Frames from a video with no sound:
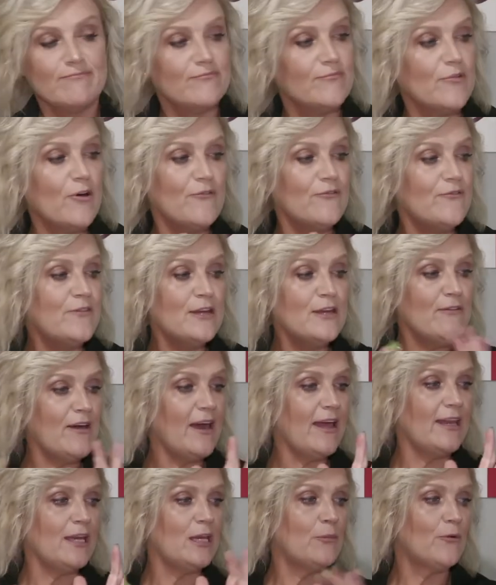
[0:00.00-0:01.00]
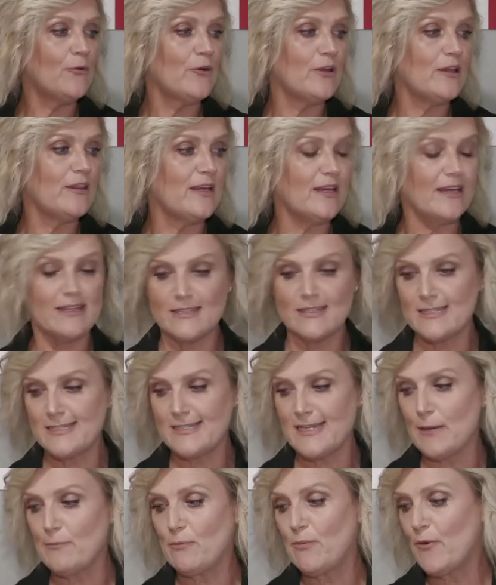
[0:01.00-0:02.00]
I've never had anybody that gets a
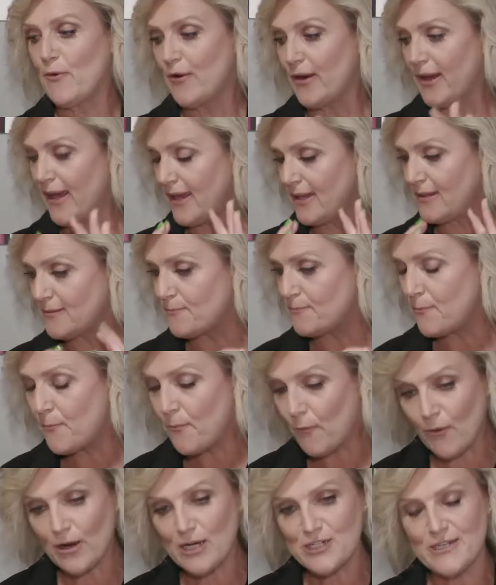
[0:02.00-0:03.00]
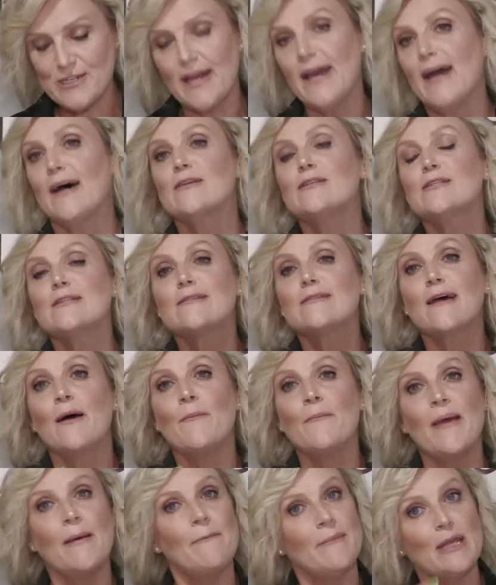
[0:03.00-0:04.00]
sample pot and brush out
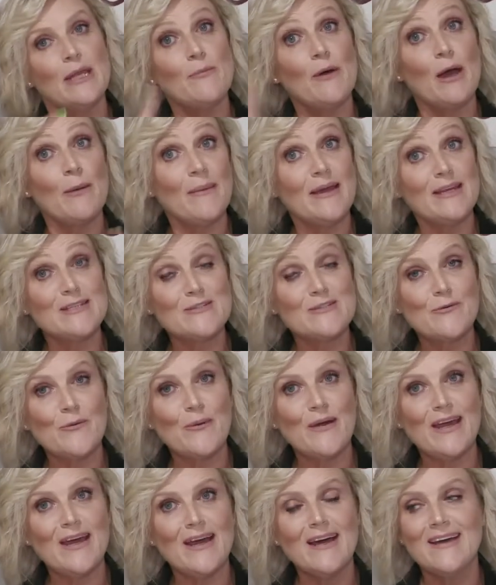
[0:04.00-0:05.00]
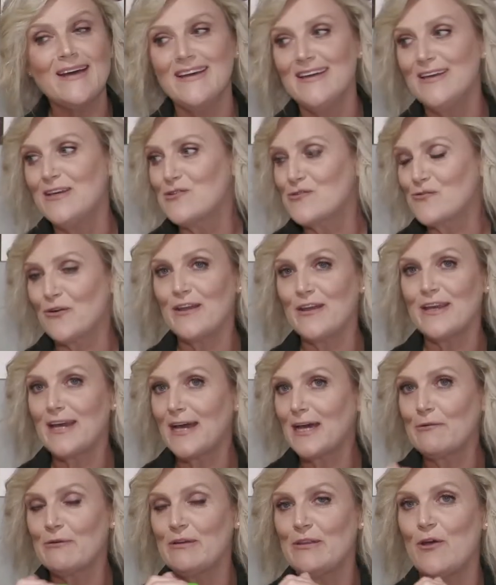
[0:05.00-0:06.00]
that metre by metre square, try the
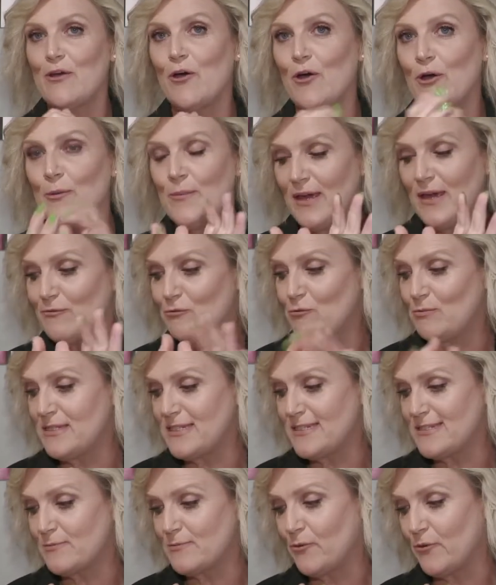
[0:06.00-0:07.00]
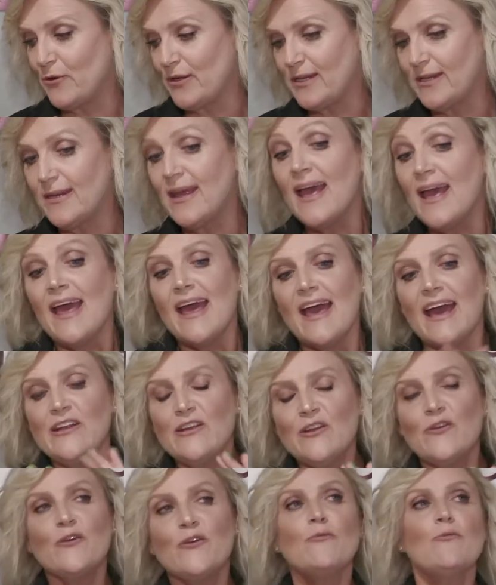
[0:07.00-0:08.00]
colour in their home, ever be disappointed. And
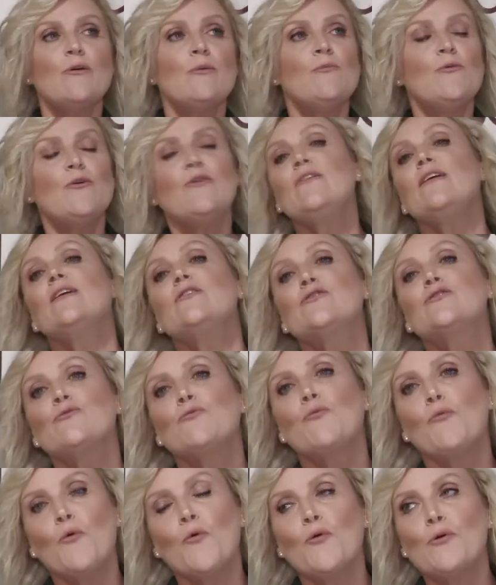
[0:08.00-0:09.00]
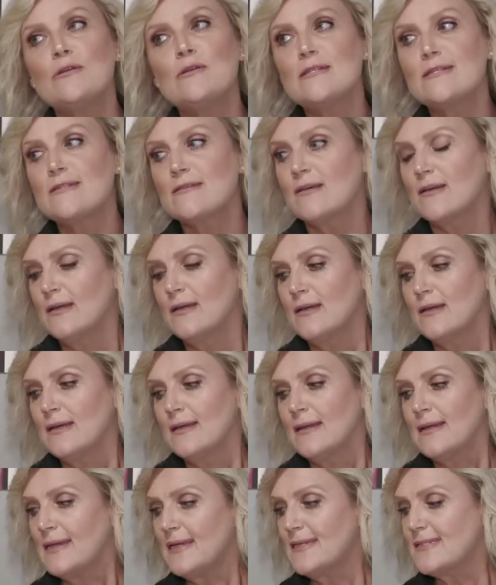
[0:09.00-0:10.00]
we're moving towards,
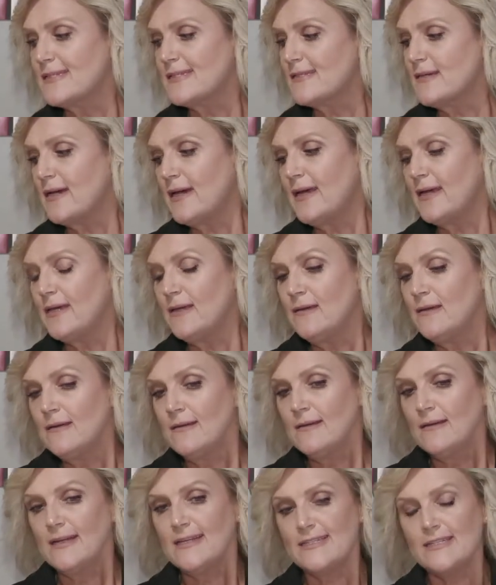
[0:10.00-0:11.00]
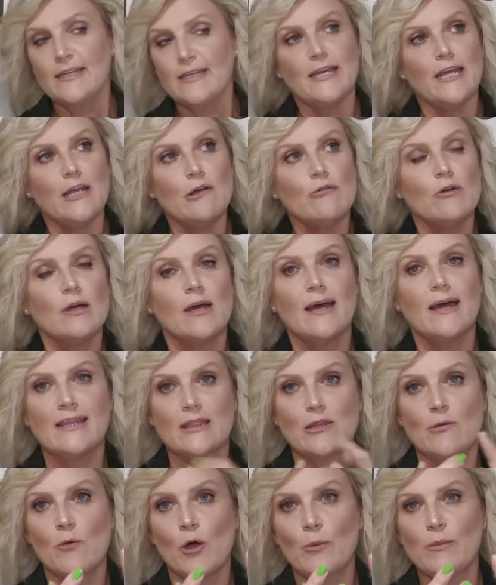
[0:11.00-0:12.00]
let's say, it's an era at
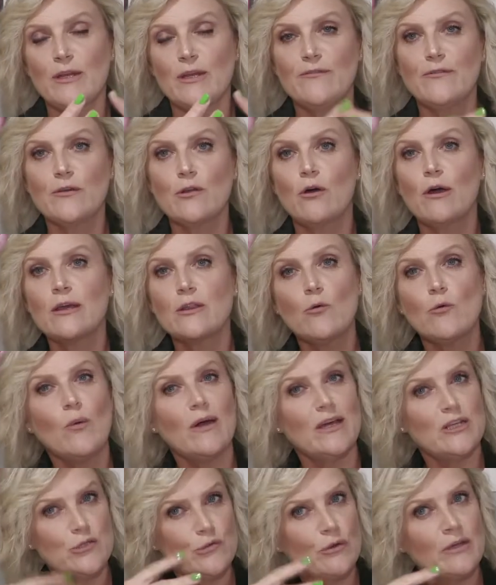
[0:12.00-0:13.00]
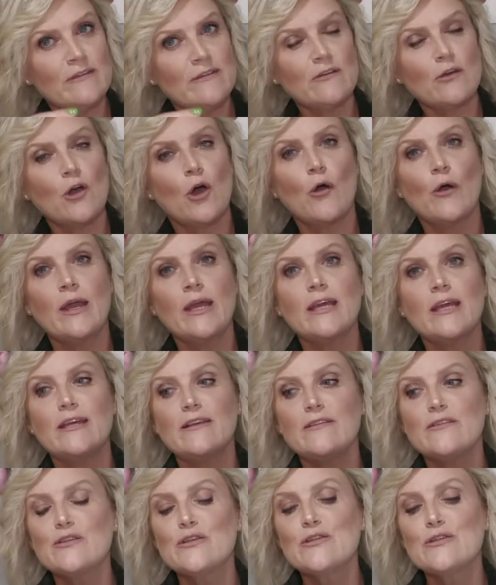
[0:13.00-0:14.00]
the moment, if you like, the way trends are going
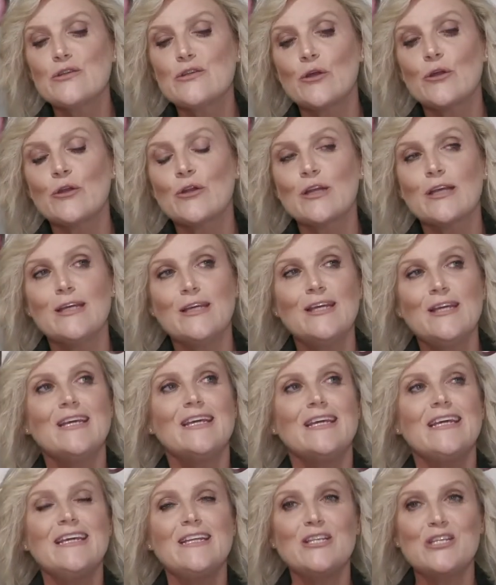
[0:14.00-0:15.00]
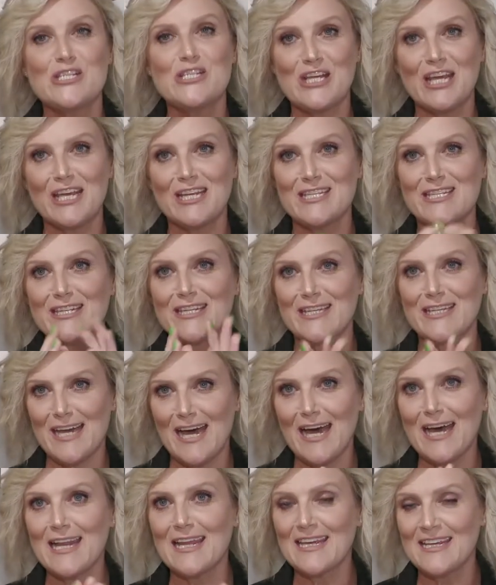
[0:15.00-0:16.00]
is to certainly inject
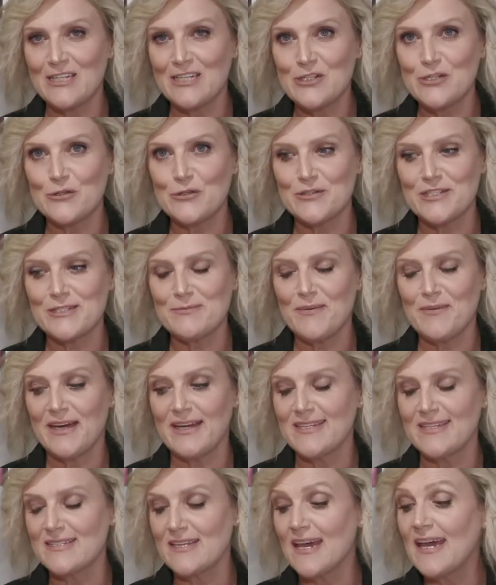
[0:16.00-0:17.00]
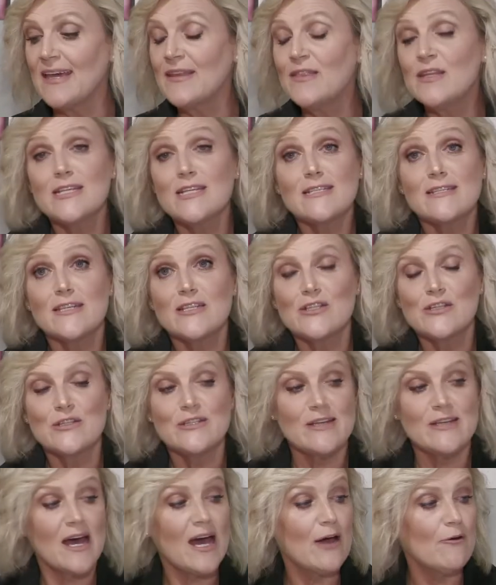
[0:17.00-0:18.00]
colour into your space. And these
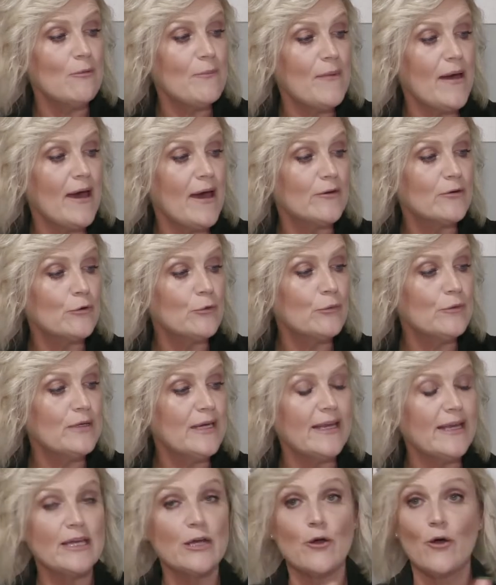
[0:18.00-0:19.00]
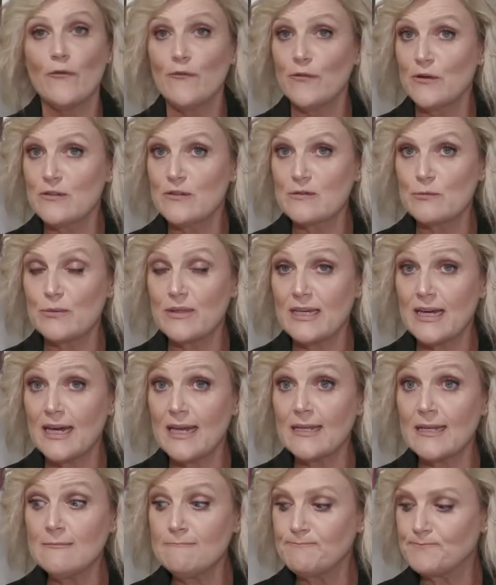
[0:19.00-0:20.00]
sessions are about creating confidence with
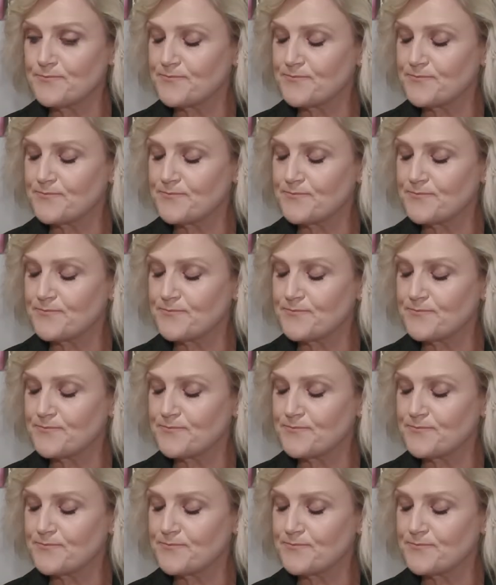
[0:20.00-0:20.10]
colour.